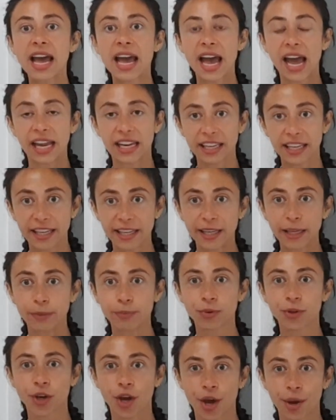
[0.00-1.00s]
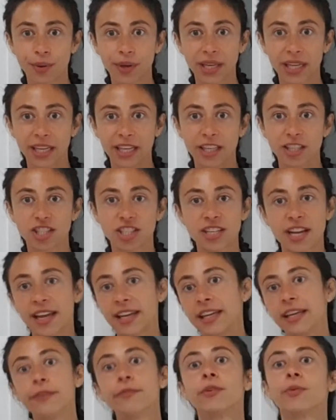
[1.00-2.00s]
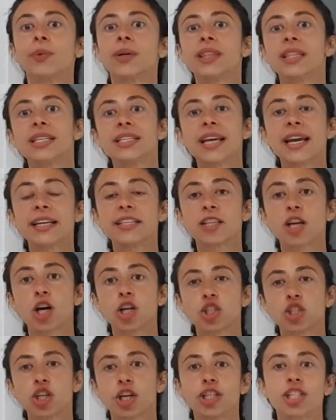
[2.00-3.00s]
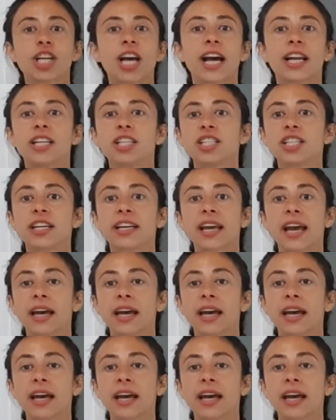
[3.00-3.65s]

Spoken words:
and keep going each day, even when the days are so challenging.